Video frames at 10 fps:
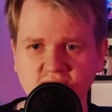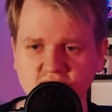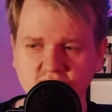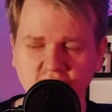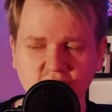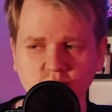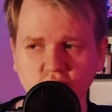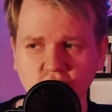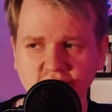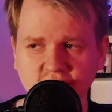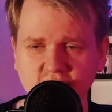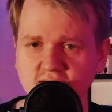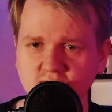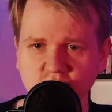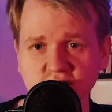as an animal again
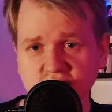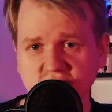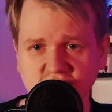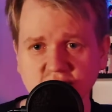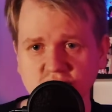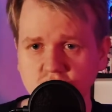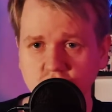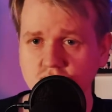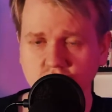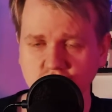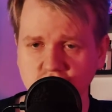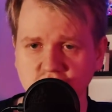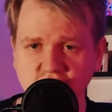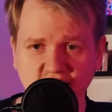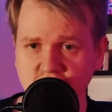because that is cute.
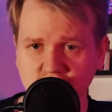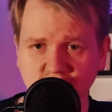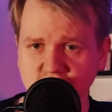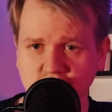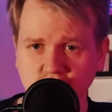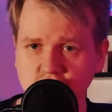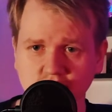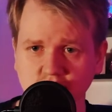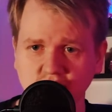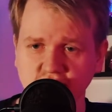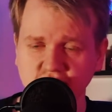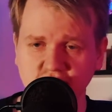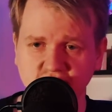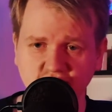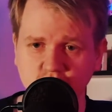Honestly, that's just my
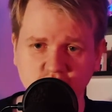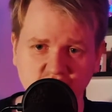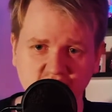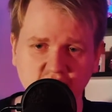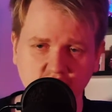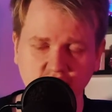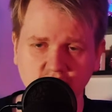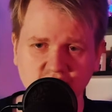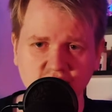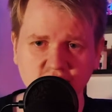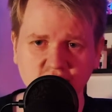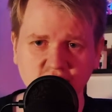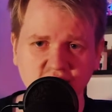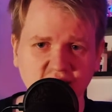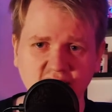reason for putting it on the list.
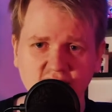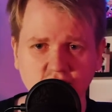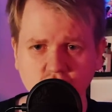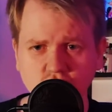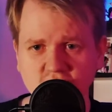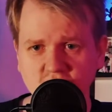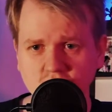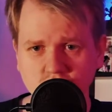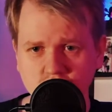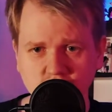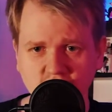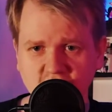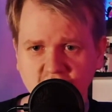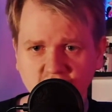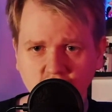And I also like those
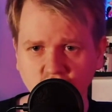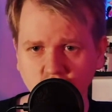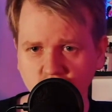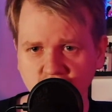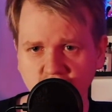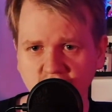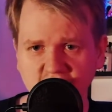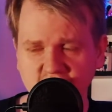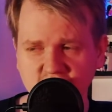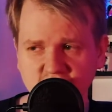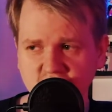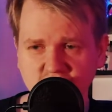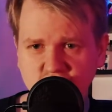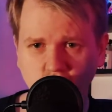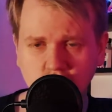like wolf-like,
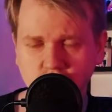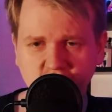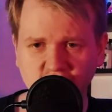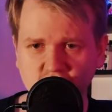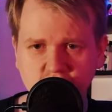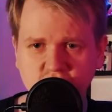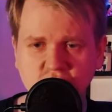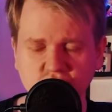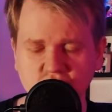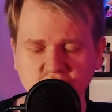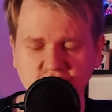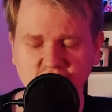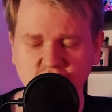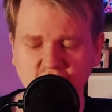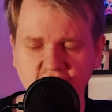dog-like creatures
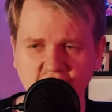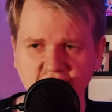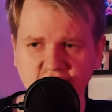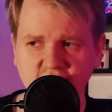that you have